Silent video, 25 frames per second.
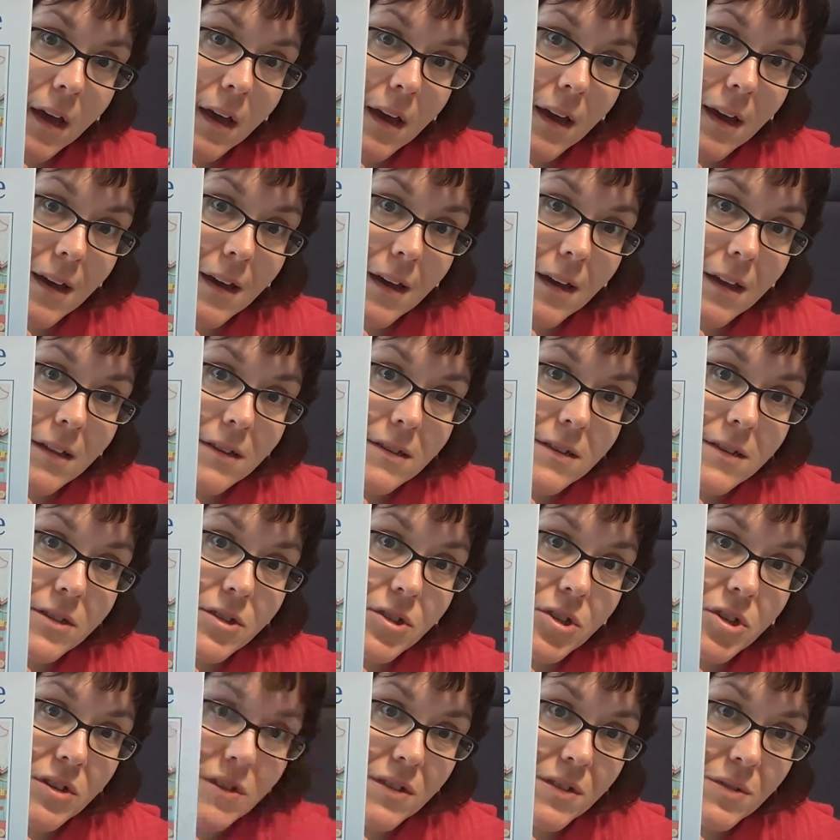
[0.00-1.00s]
And
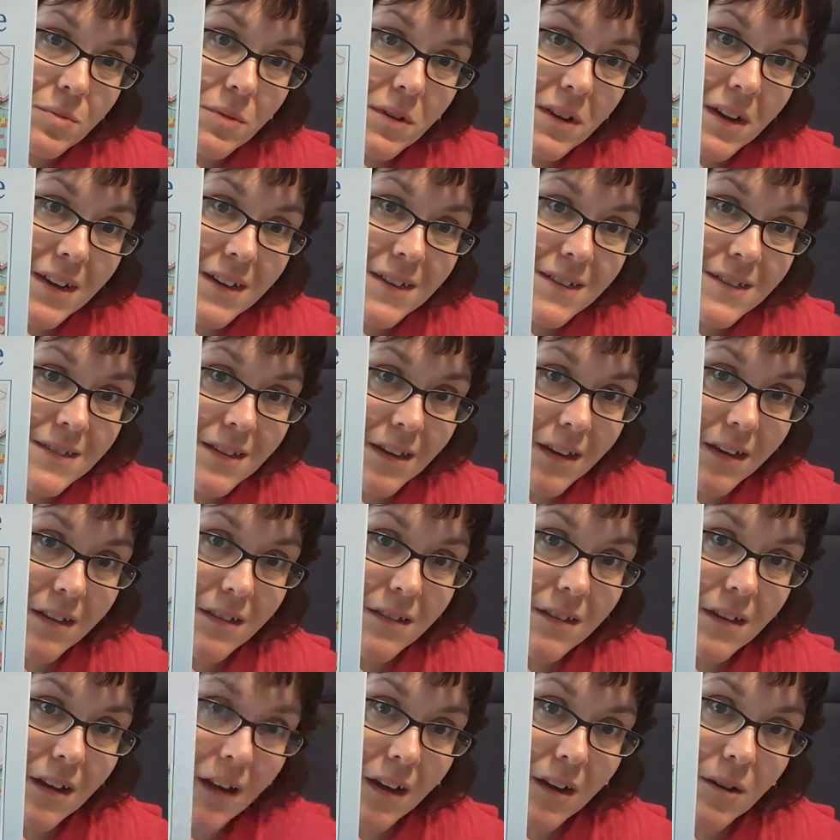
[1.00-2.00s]
just when I said
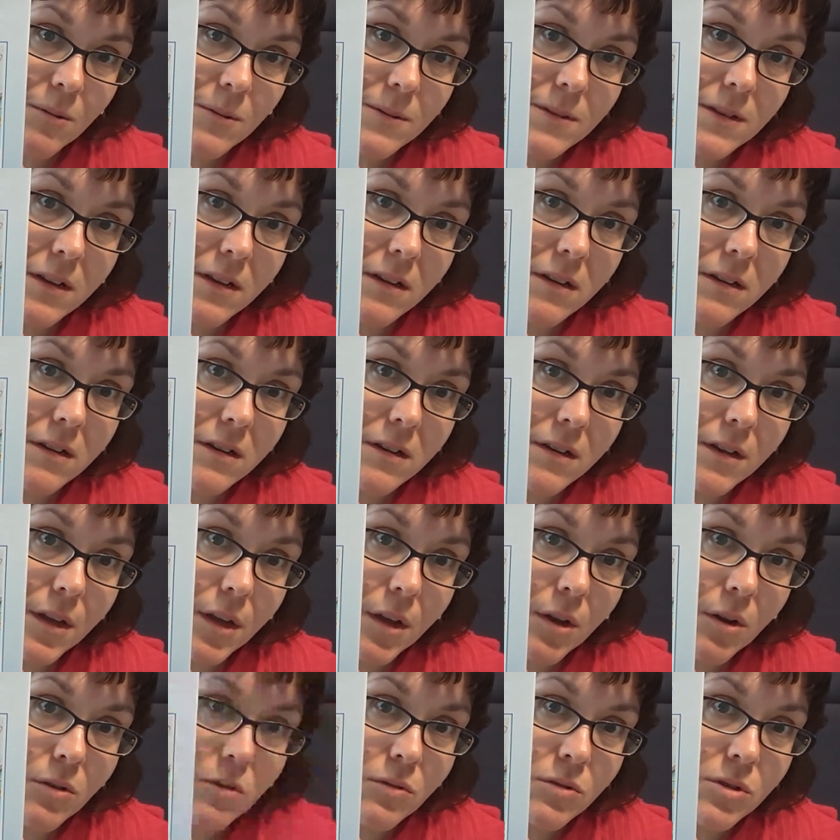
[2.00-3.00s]
that I was gonna,
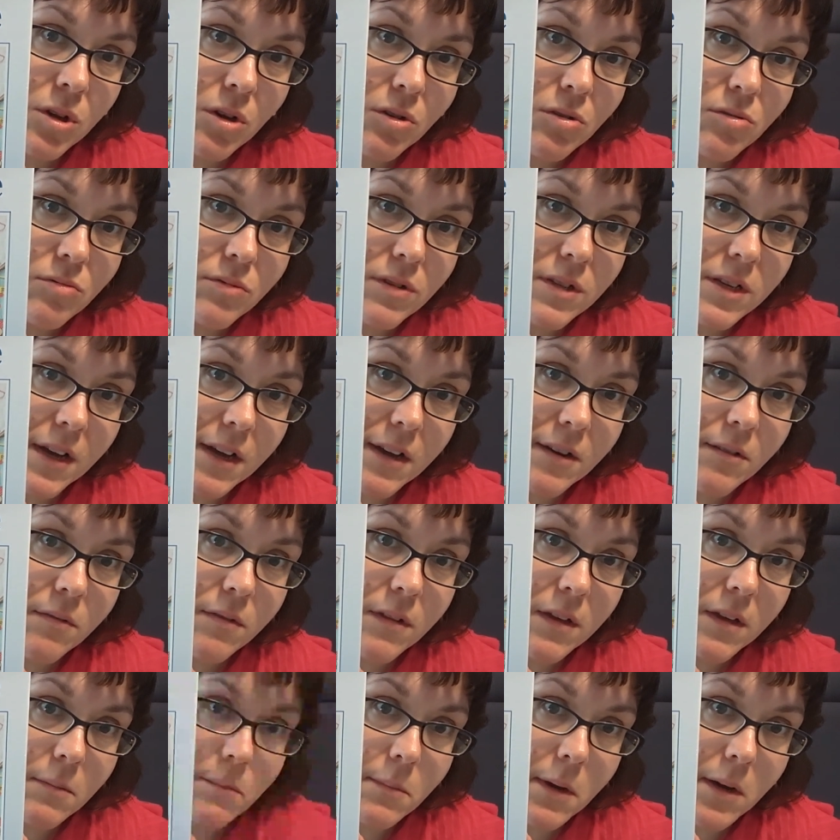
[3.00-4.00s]
tone down
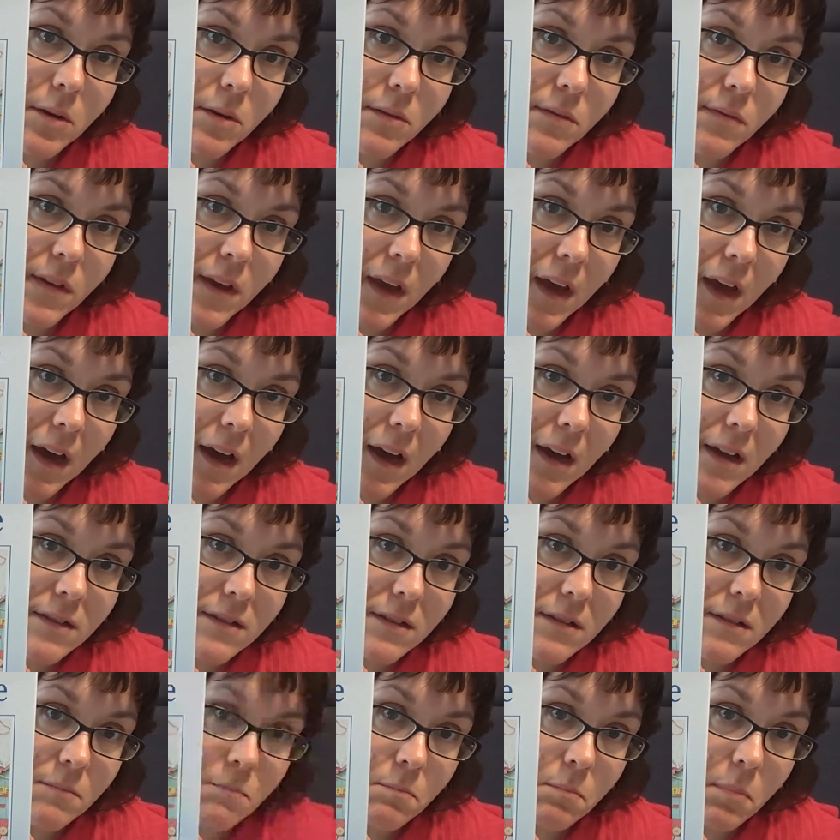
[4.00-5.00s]
the amount of cat
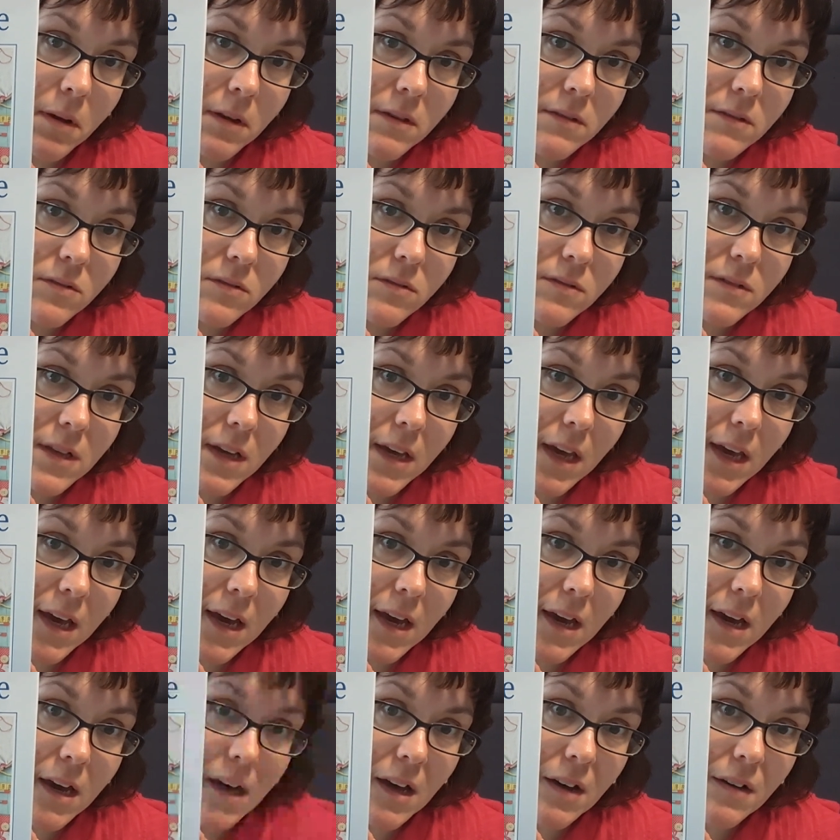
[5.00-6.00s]
puzzles I
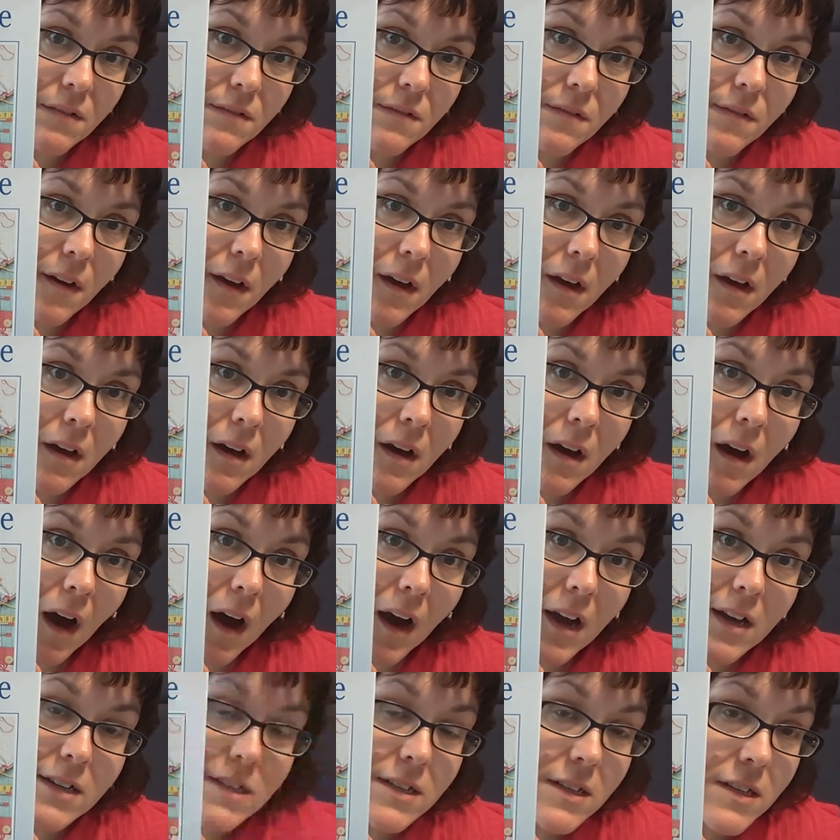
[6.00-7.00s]
have,
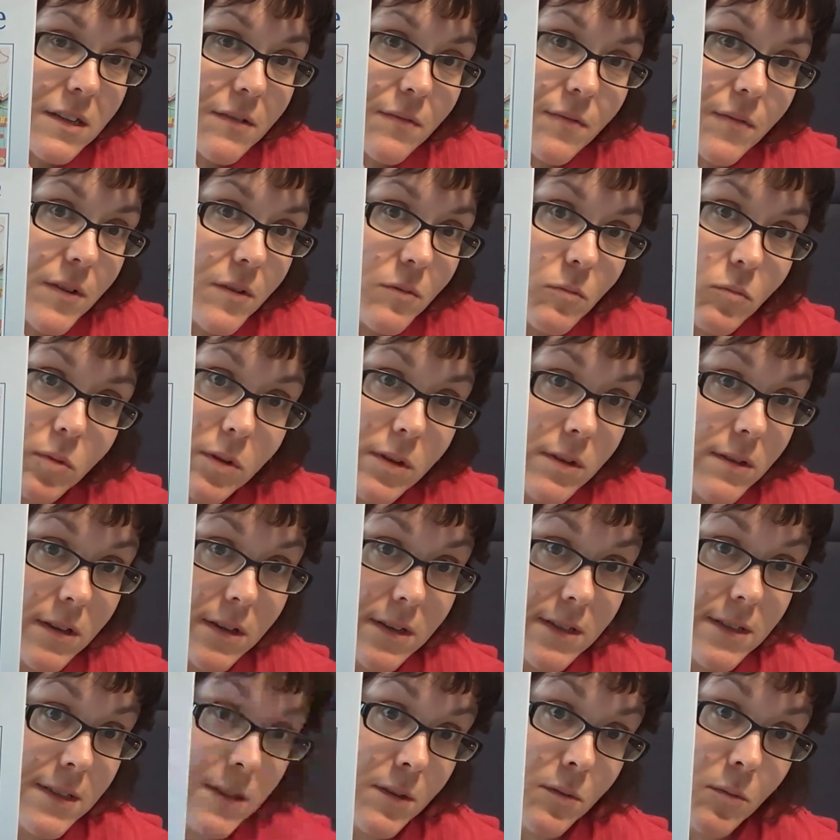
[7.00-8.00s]
I didn't even
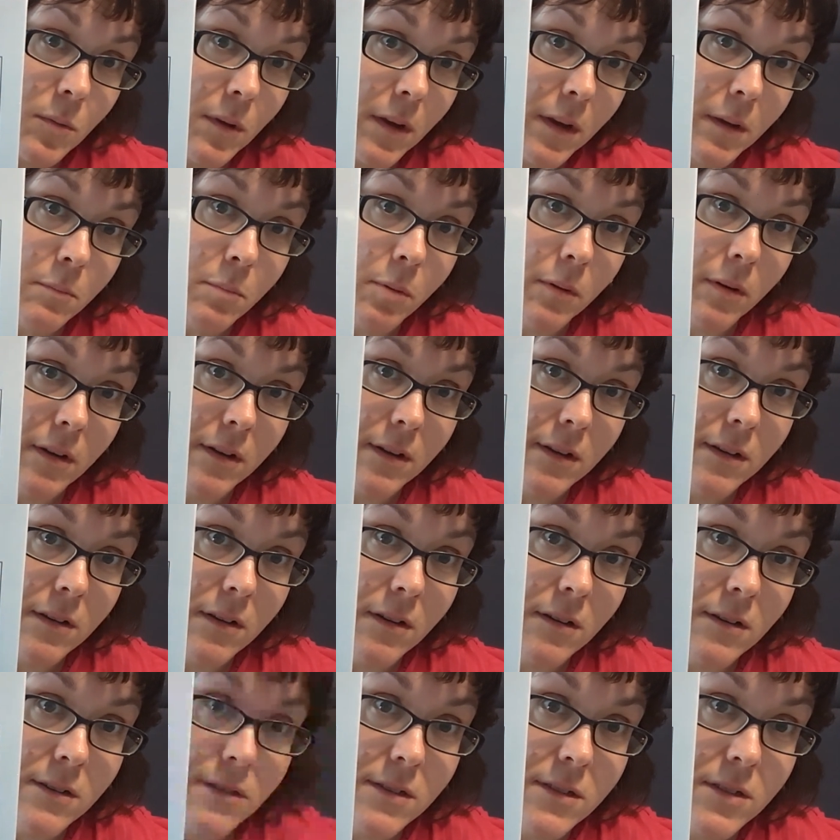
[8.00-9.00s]
realize it when I bought it,
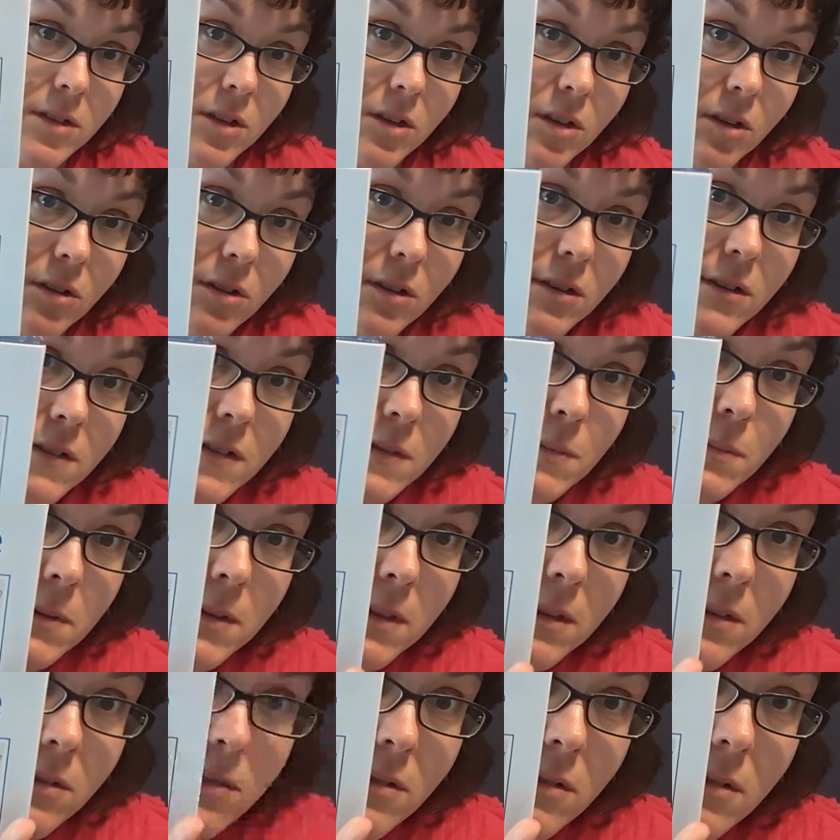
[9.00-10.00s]
honest to goodness.
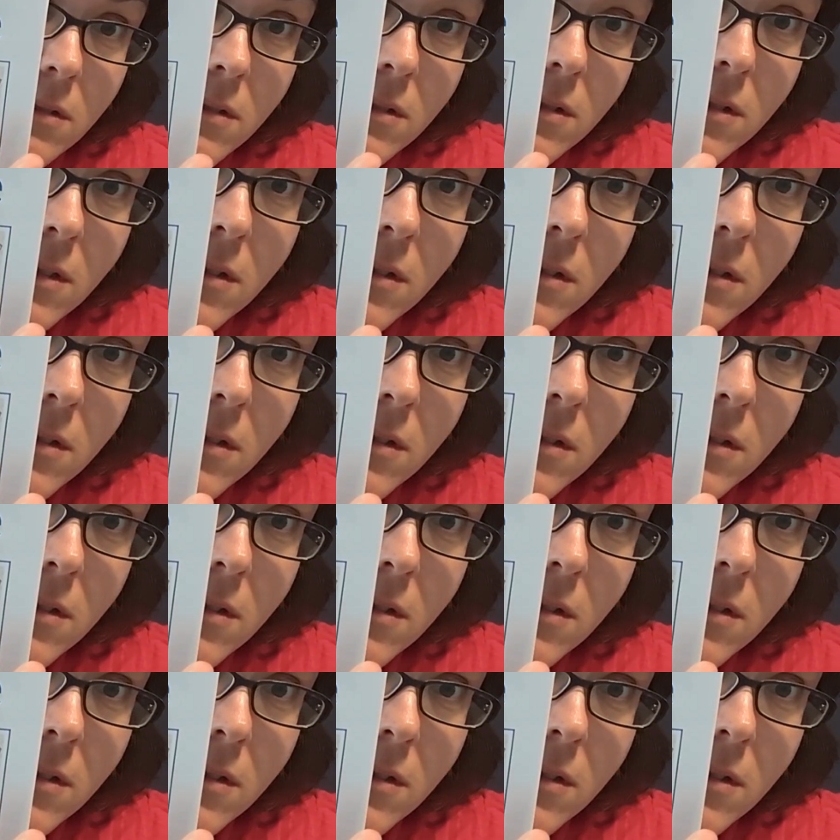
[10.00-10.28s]
But look,